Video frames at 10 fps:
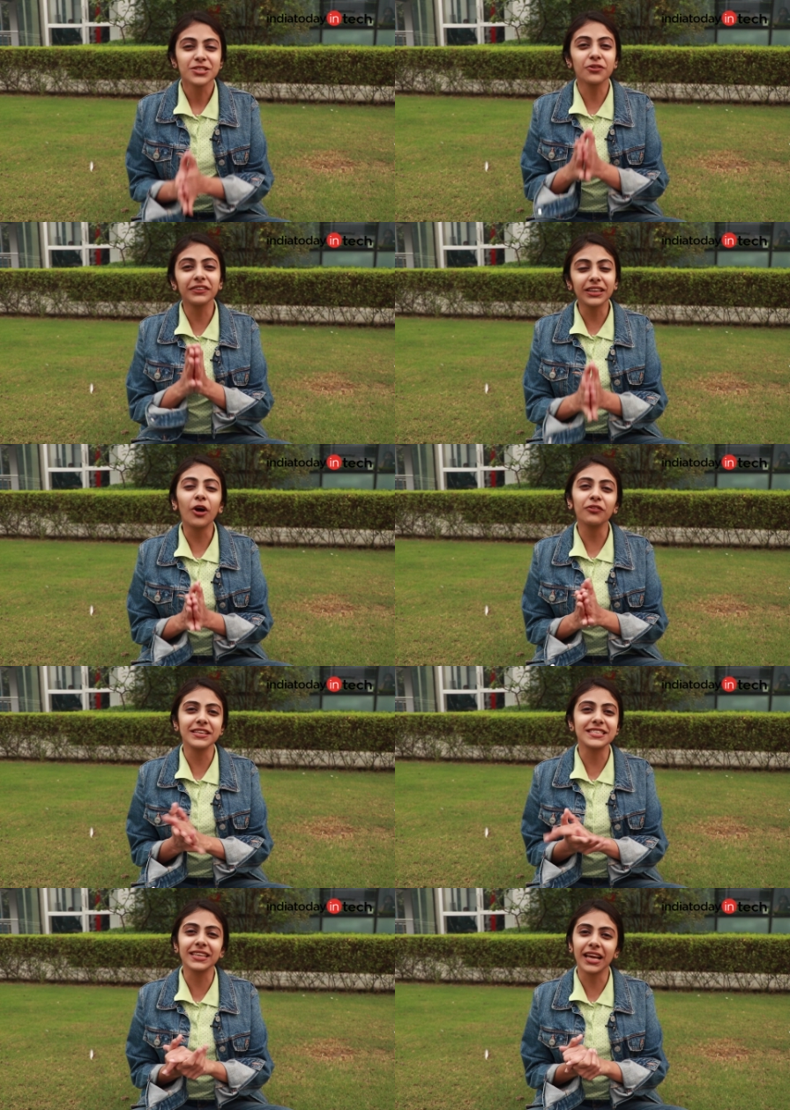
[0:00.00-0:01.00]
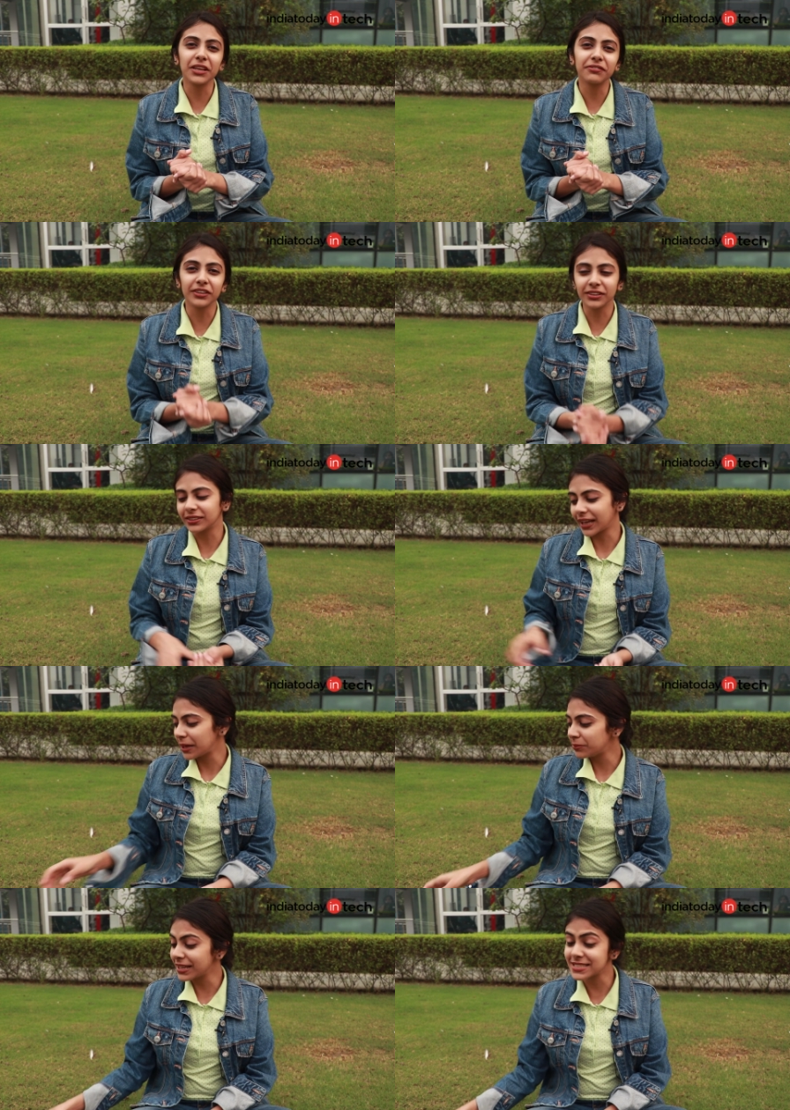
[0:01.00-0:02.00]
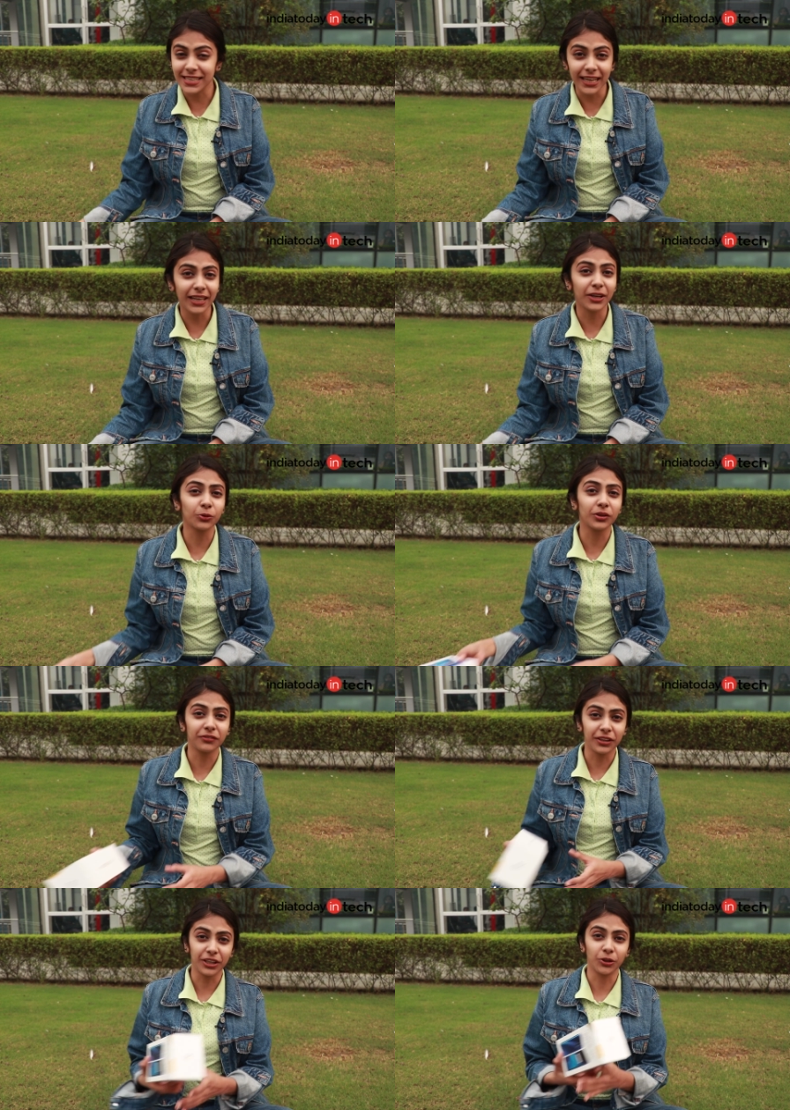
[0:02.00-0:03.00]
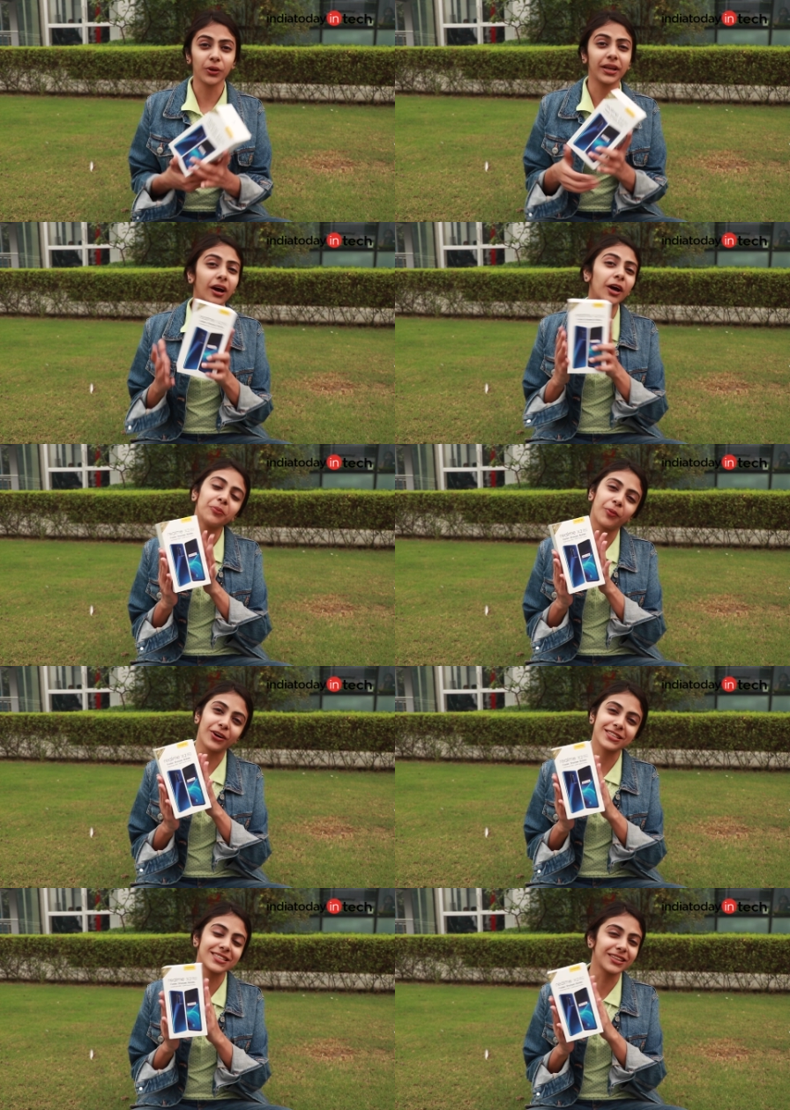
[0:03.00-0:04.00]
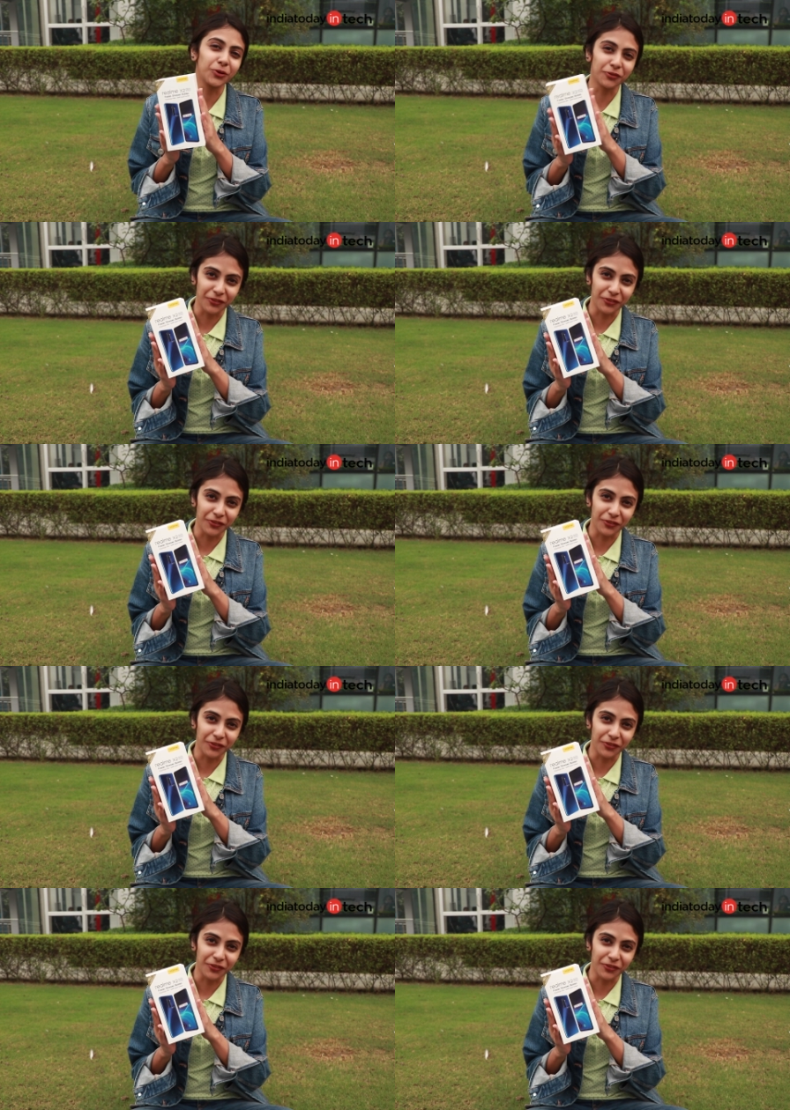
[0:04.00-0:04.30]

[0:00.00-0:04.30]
So without wasting any further time, let's get into the video and unbox the new